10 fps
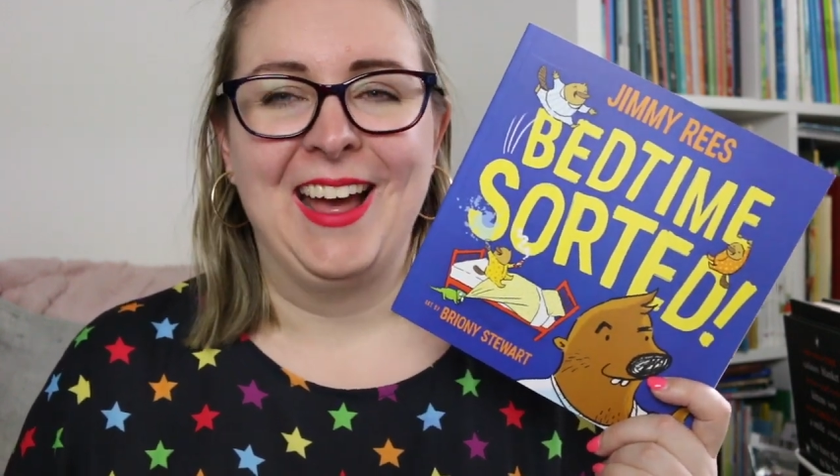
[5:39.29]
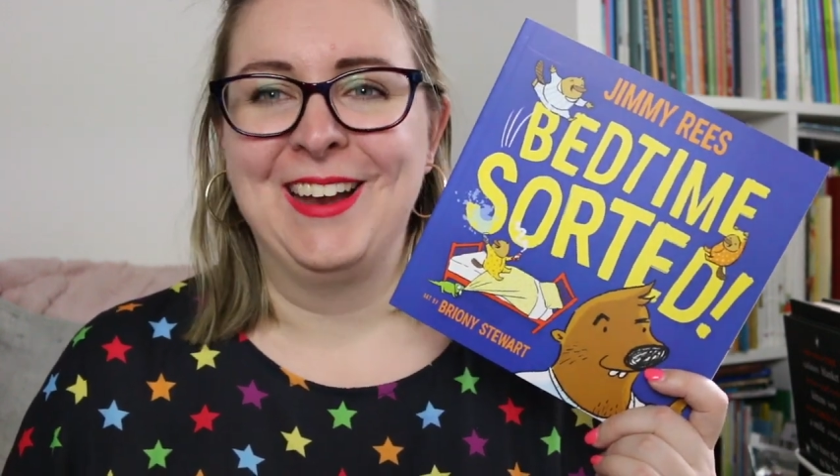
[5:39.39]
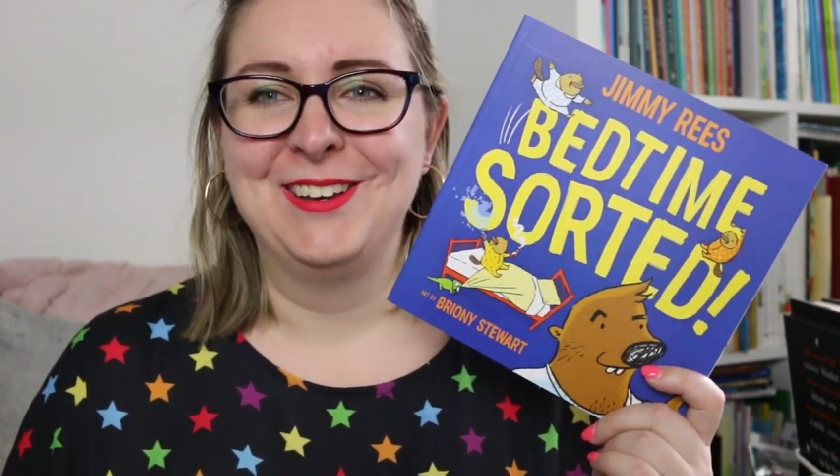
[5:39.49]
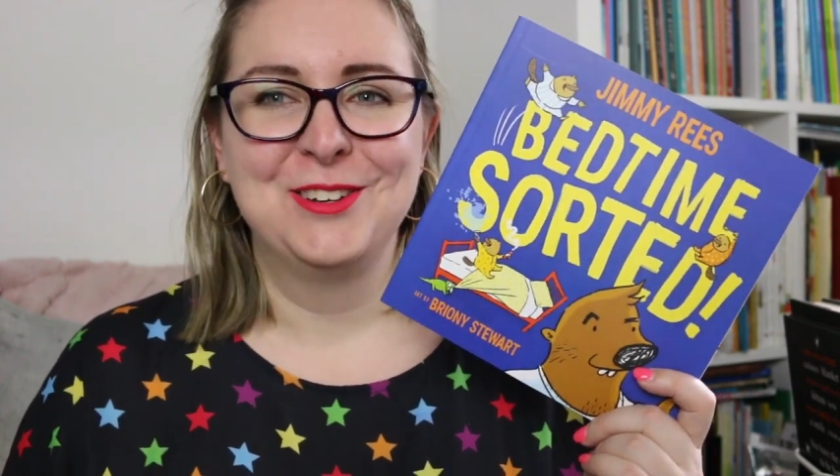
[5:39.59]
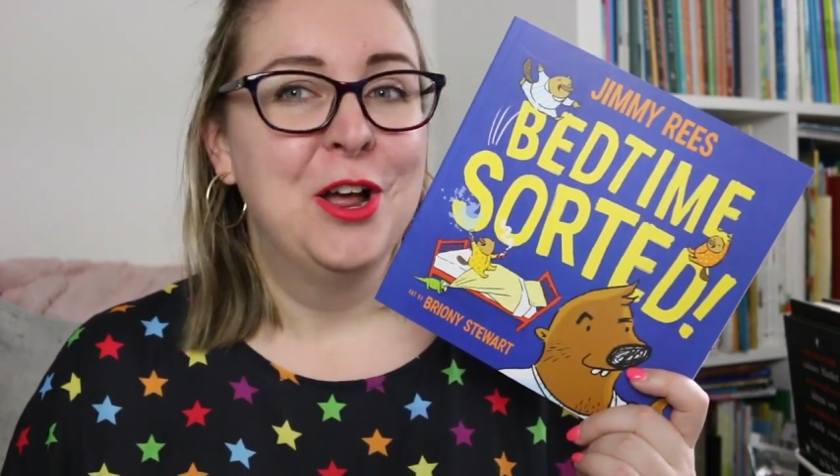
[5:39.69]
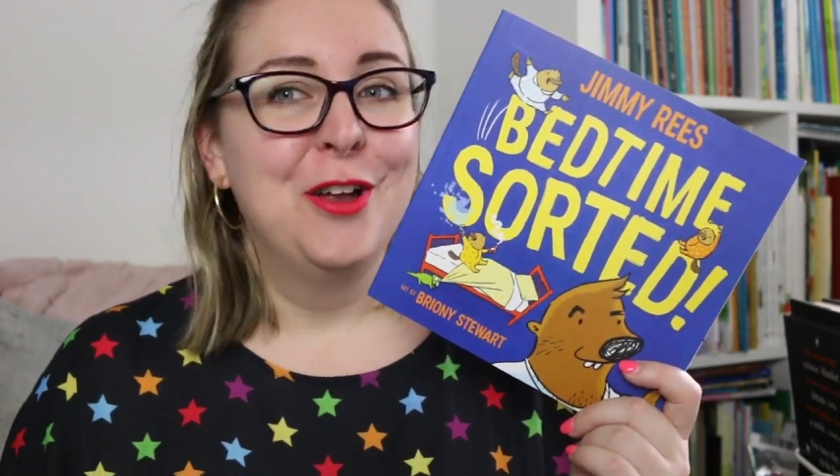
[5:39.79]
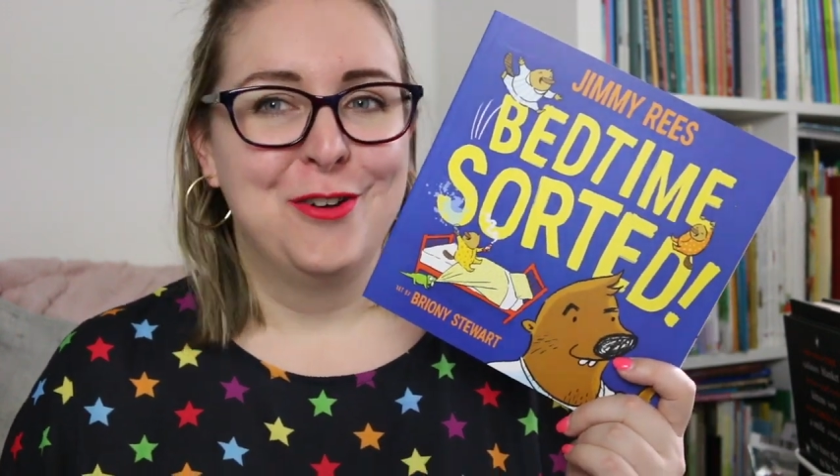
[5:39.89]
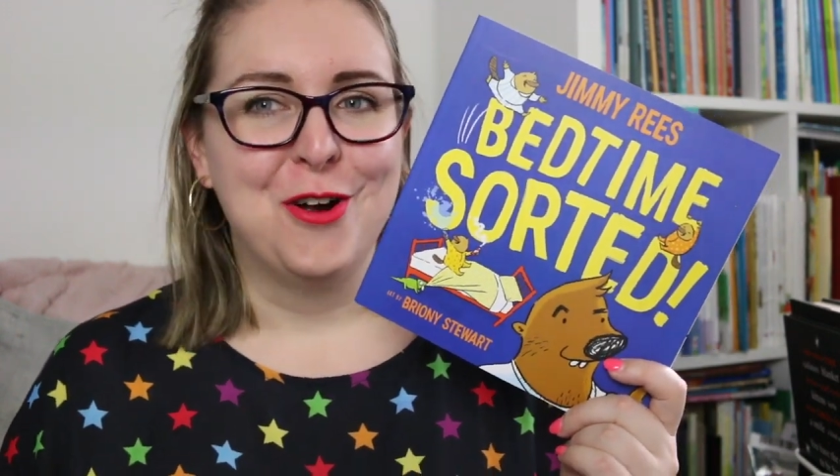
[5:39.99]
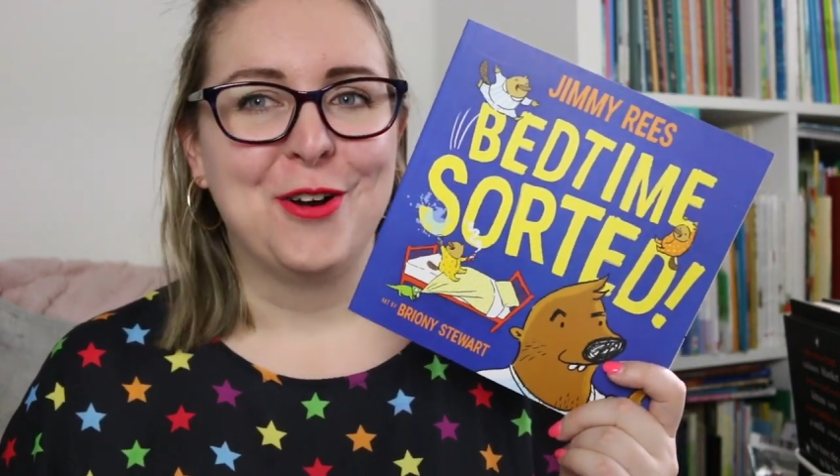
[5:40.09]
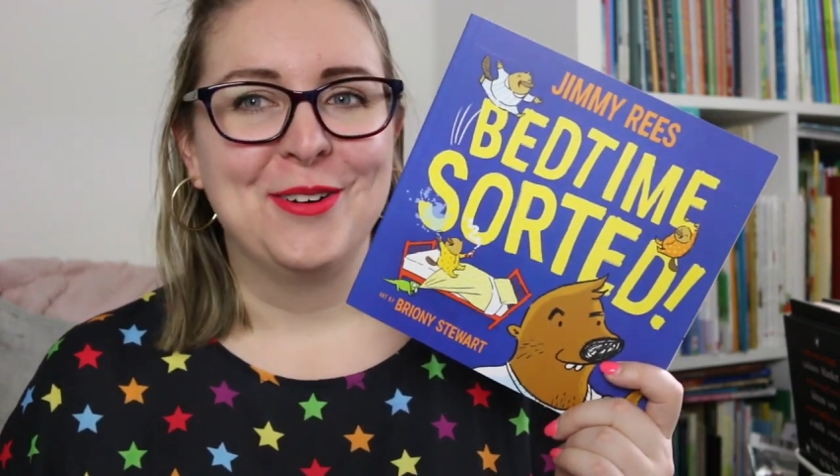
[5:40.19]
and
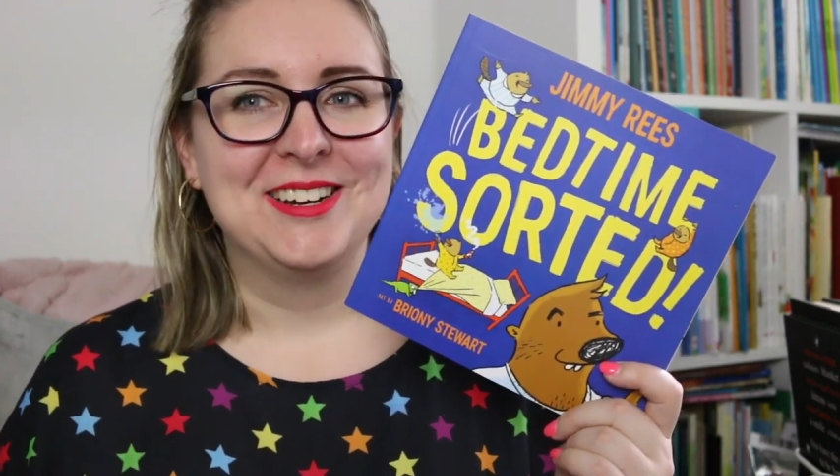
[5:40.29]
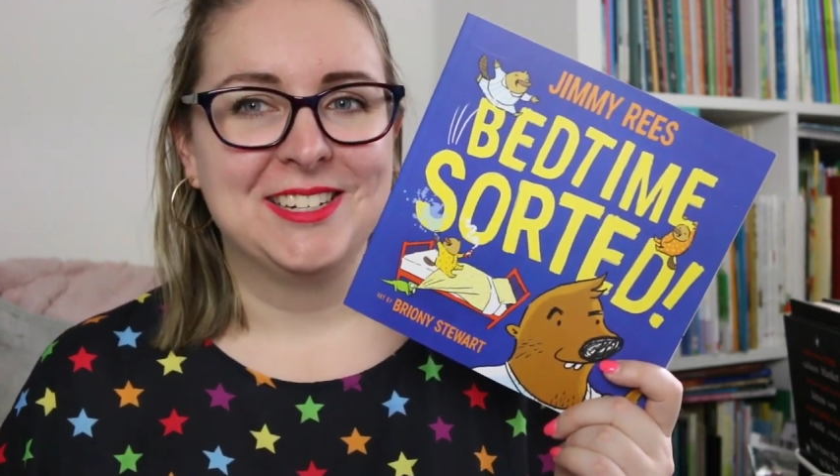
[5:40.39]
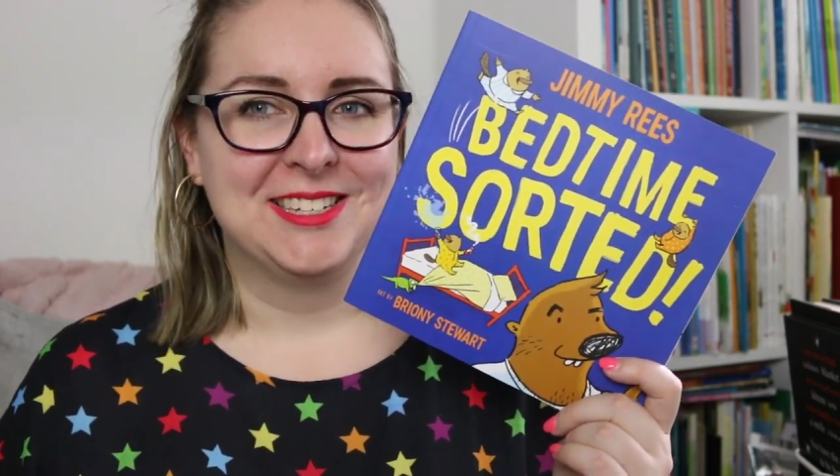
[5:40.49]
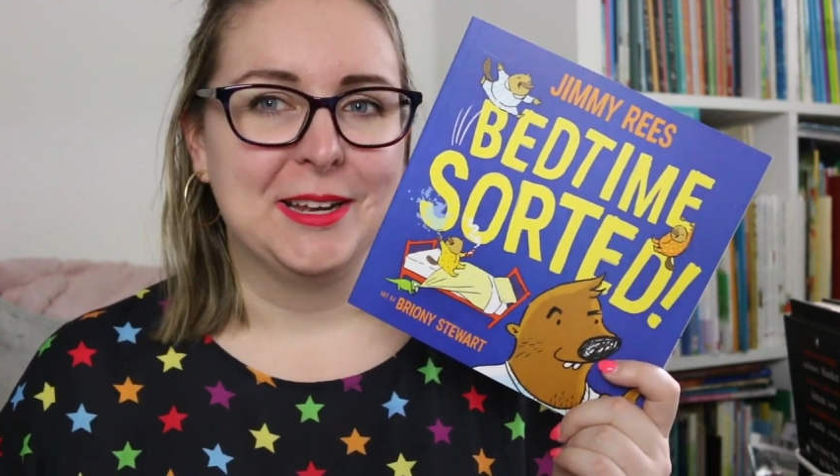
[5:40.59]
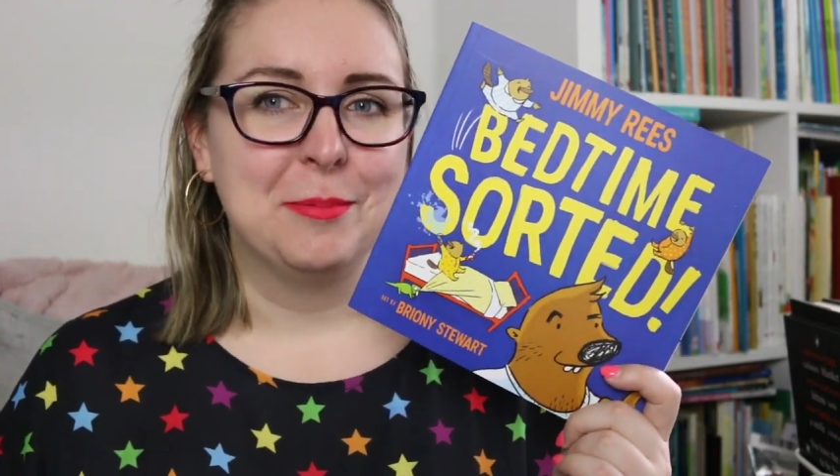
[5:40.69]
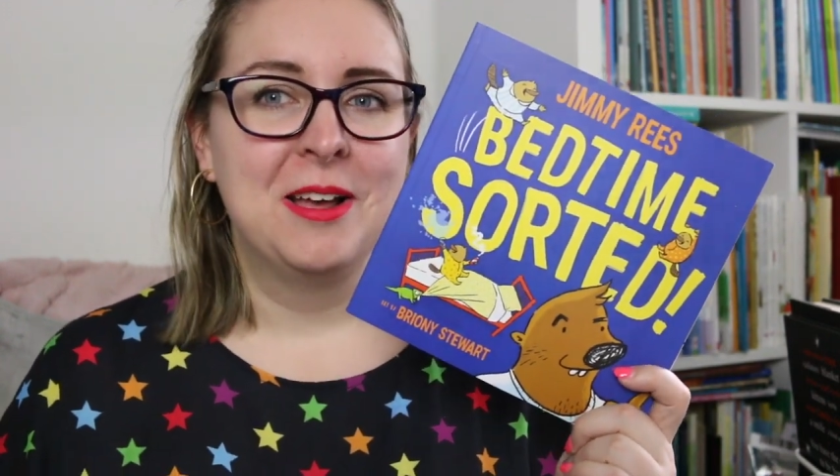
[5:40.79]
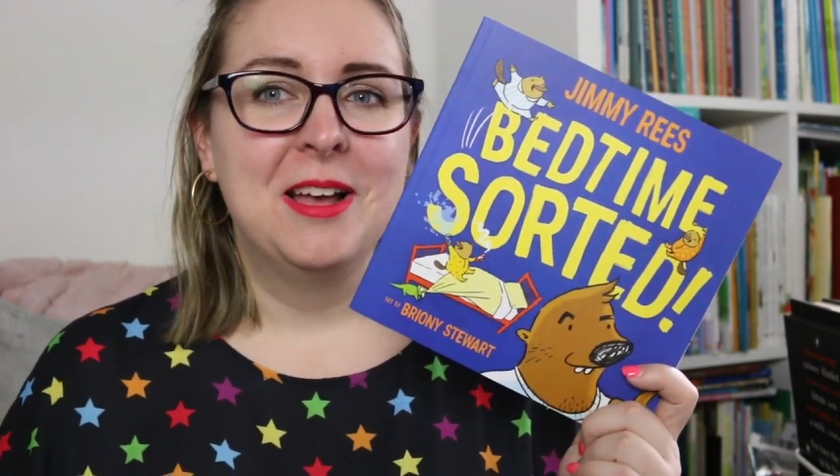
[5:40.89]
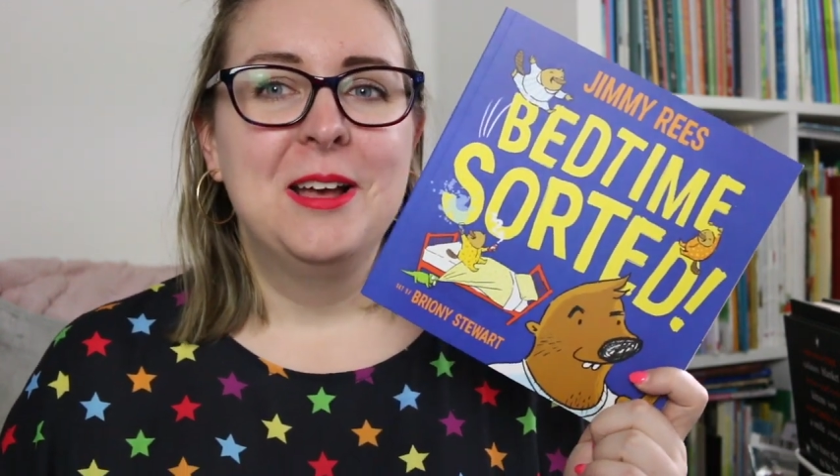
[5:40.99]
not going to sleep.